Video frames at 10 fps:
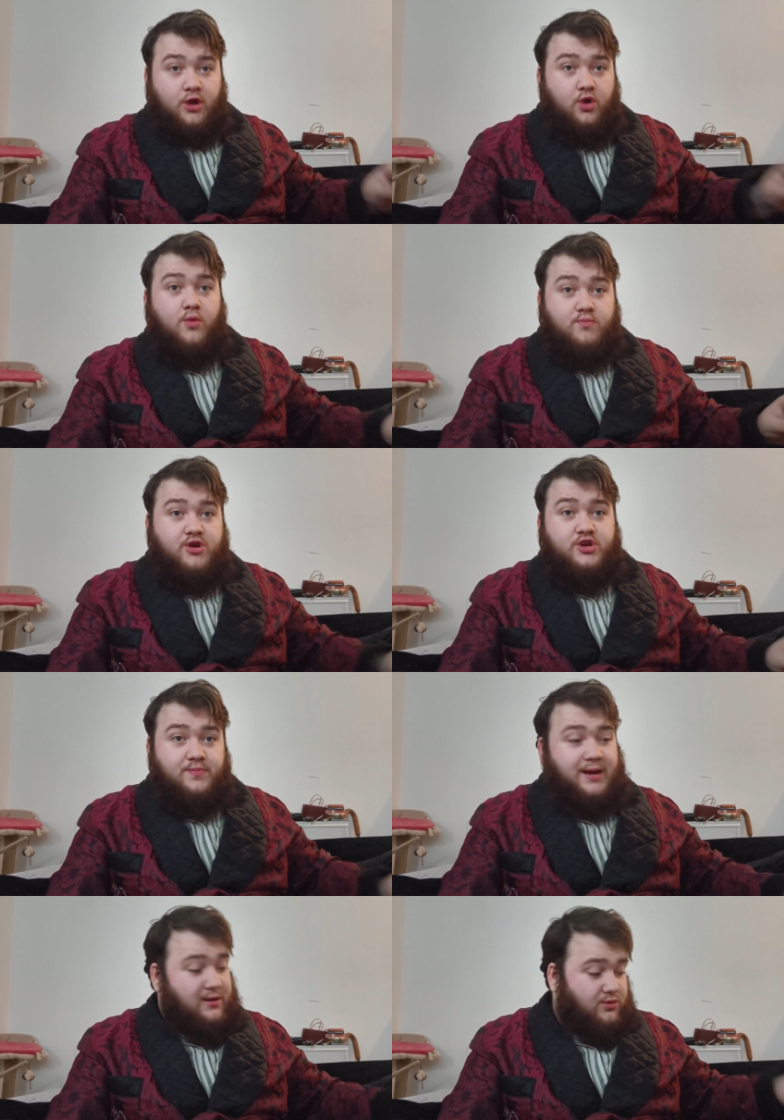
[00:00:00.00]
good British
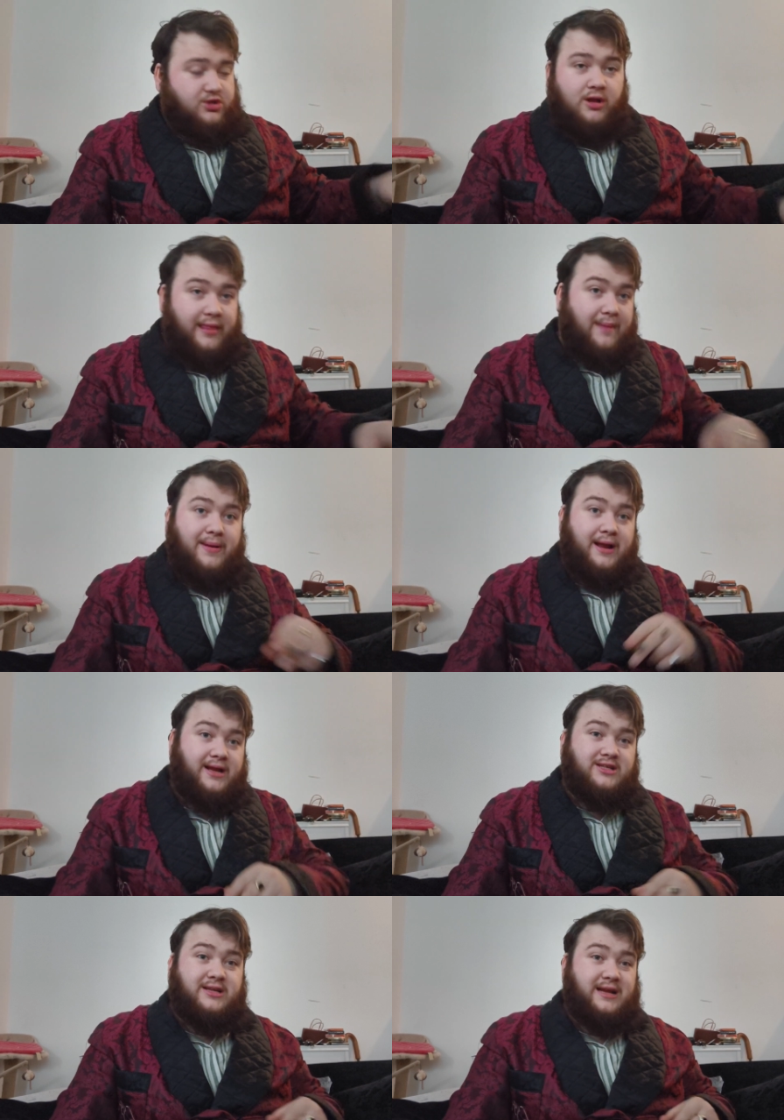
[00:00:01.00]
pounds on that
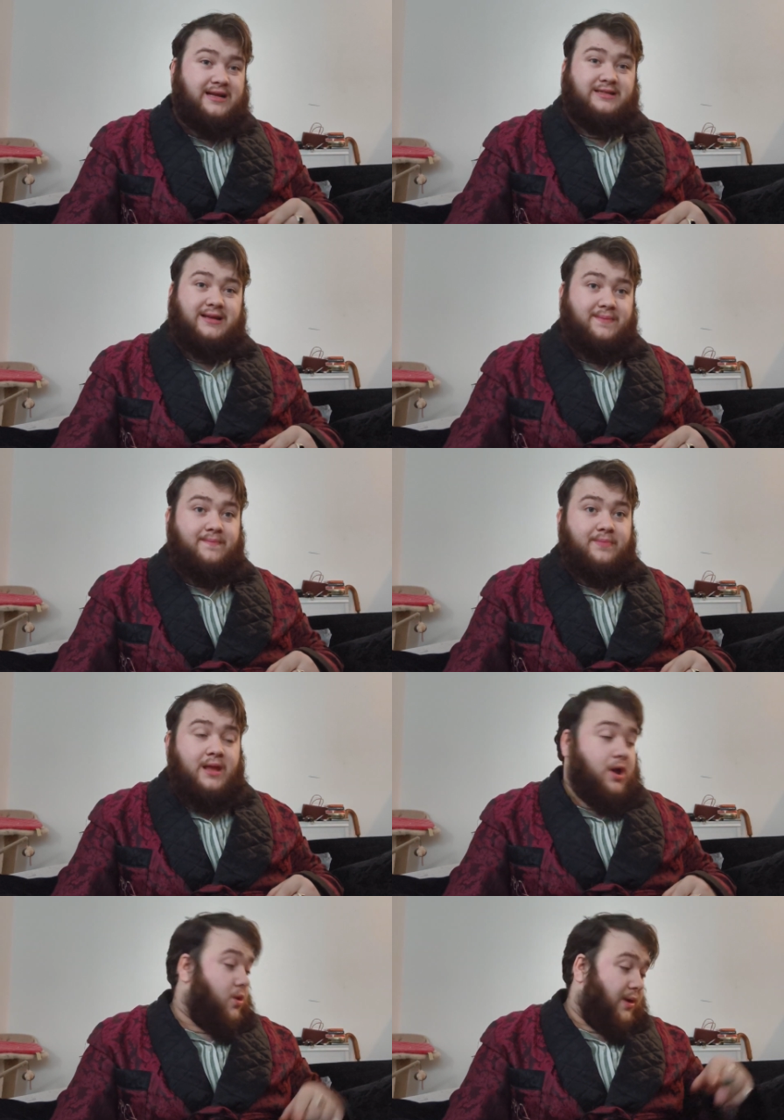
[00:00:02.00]
packet of cigars again.
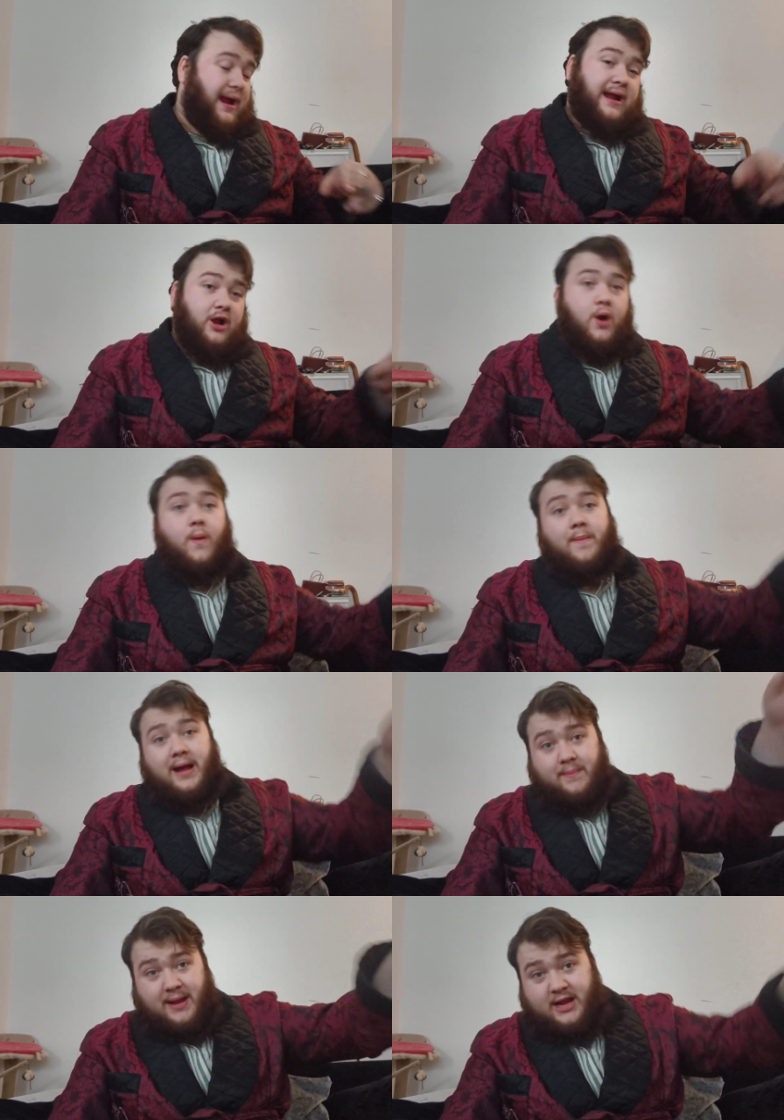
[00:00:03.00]
When I can go and
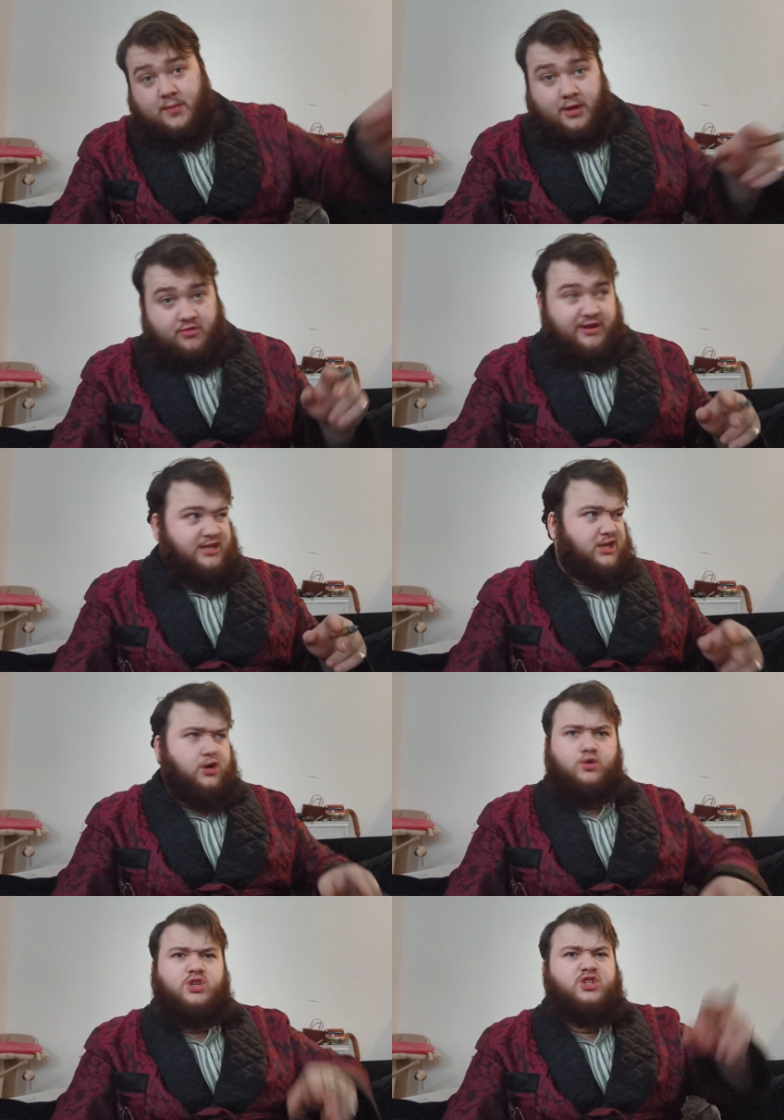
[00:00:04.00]
buy a packet of
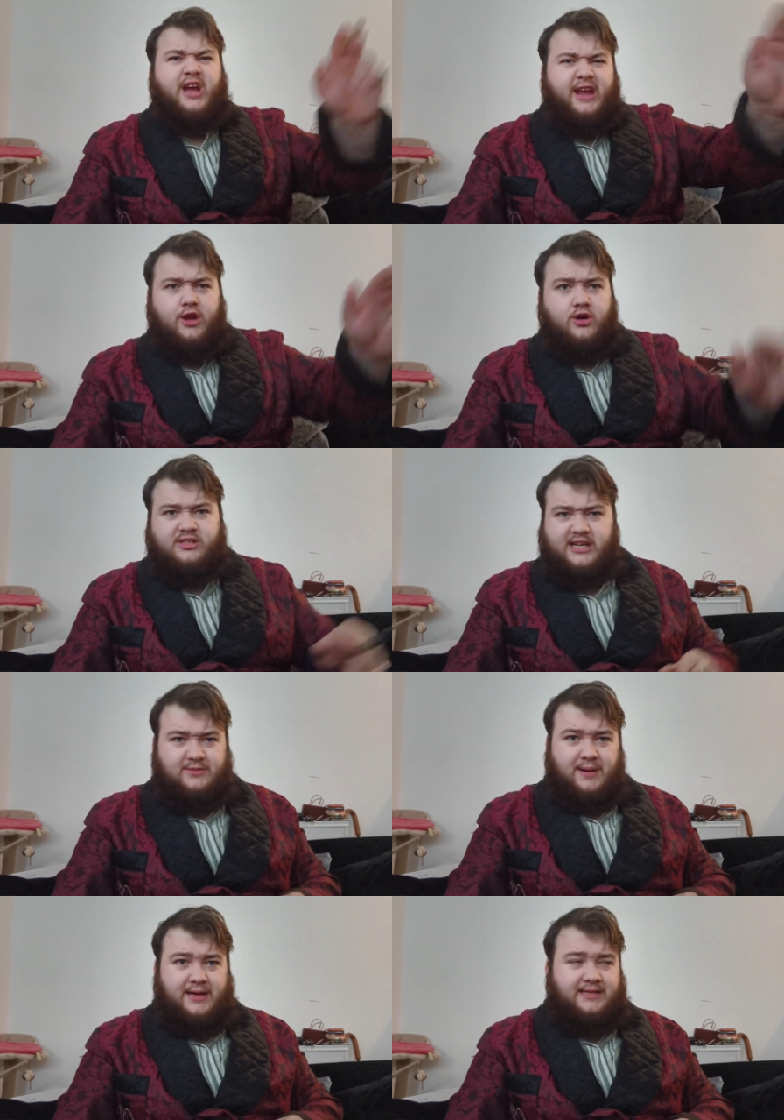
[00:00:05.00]
Puritos, J. Cortez
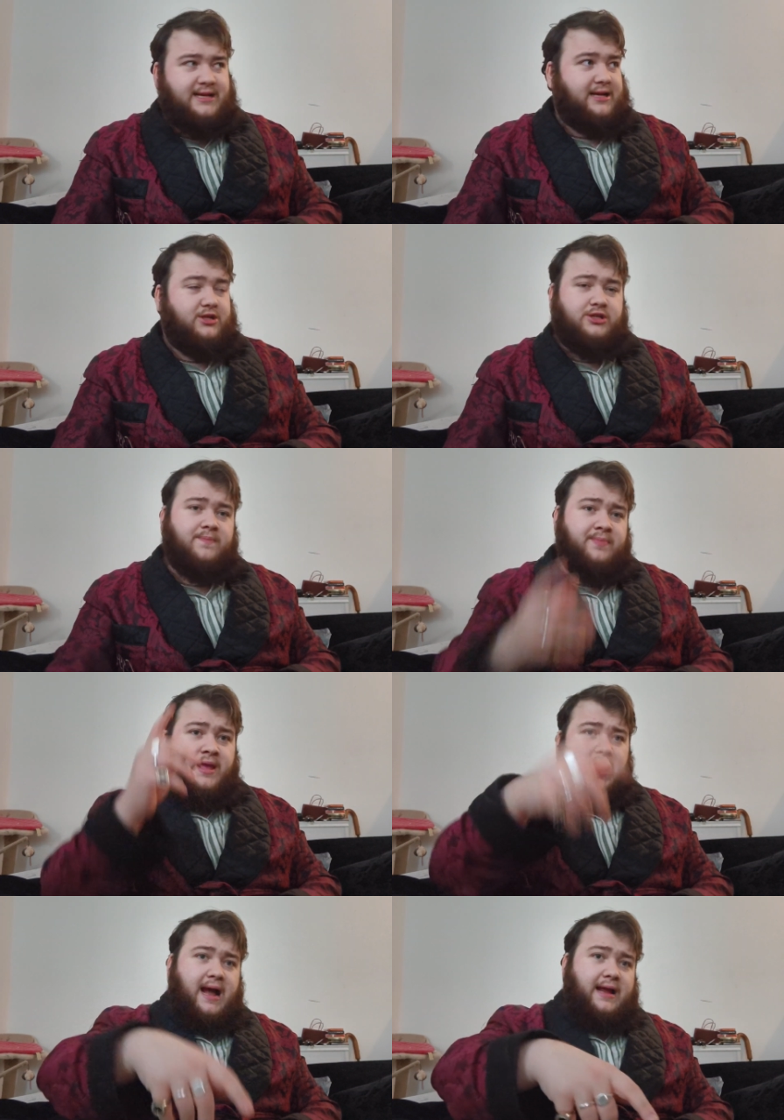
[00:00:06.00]
Panatellas,
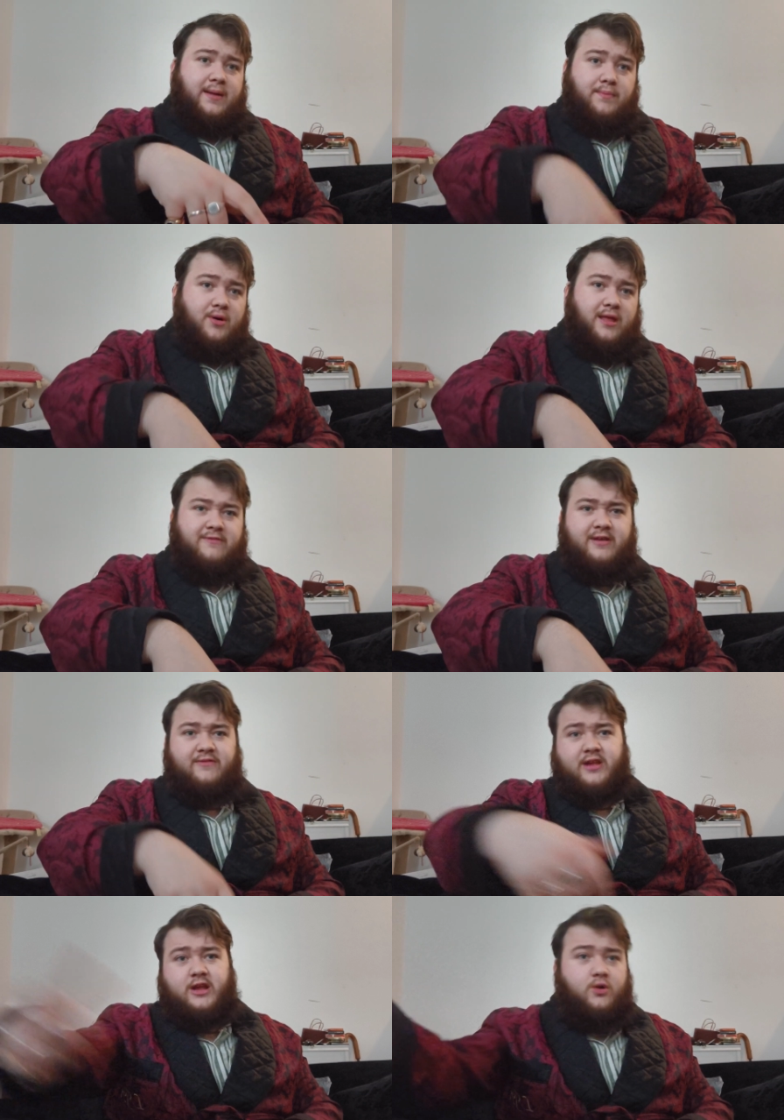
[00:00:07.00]
I can put that
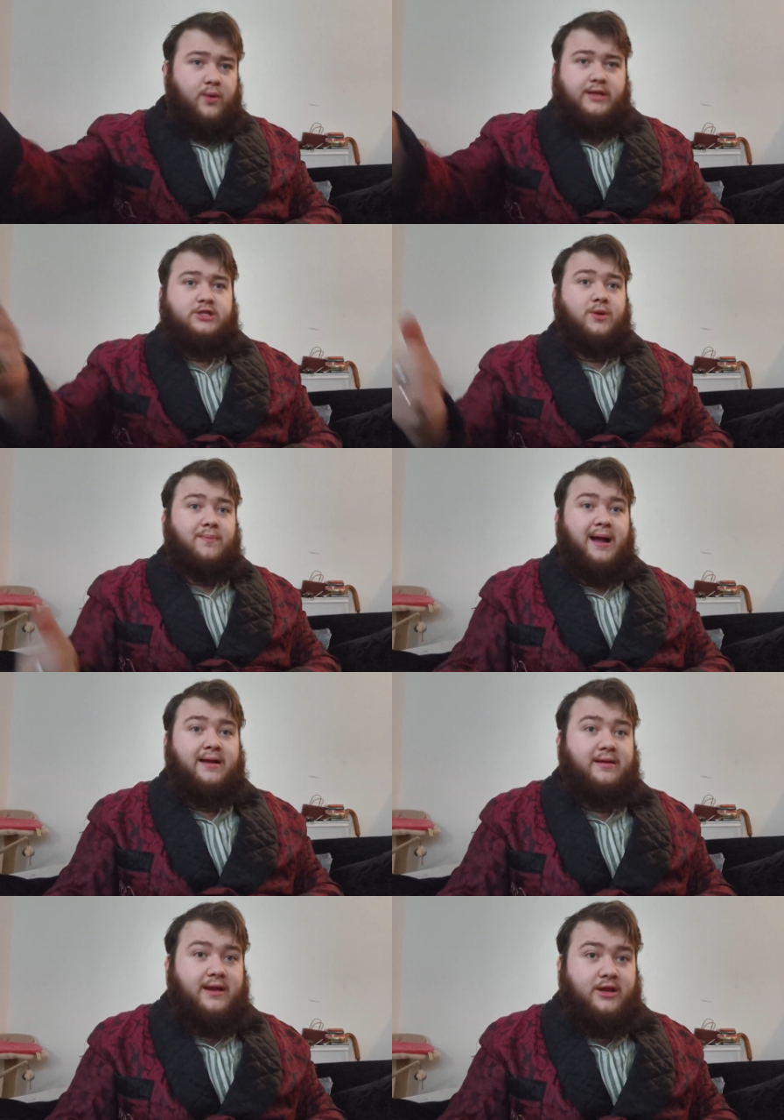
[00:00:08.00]
15 quid to a
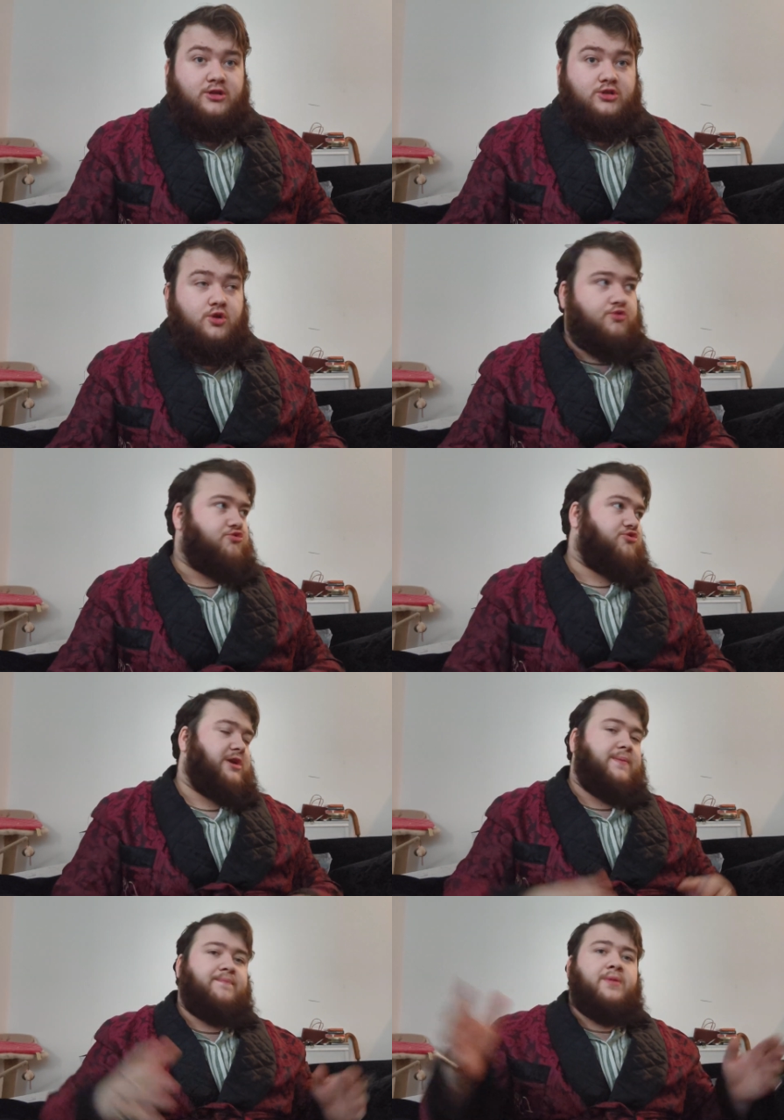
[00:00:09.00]
pack of Neos
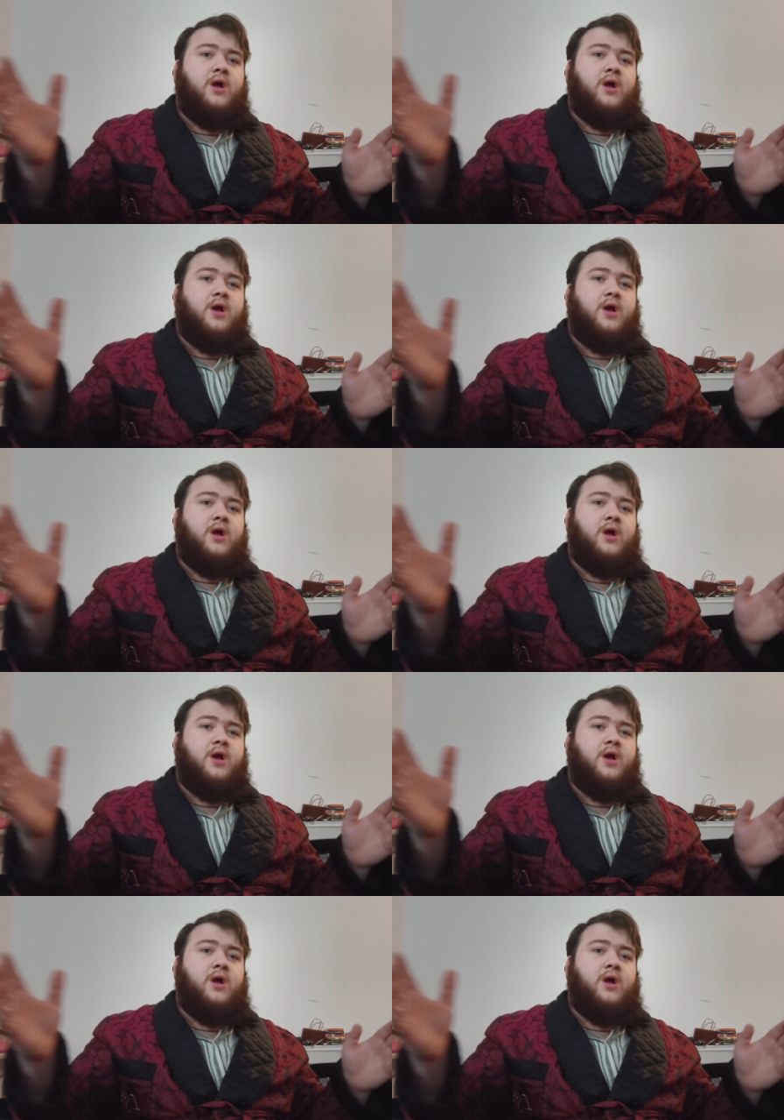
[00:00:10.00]
Country,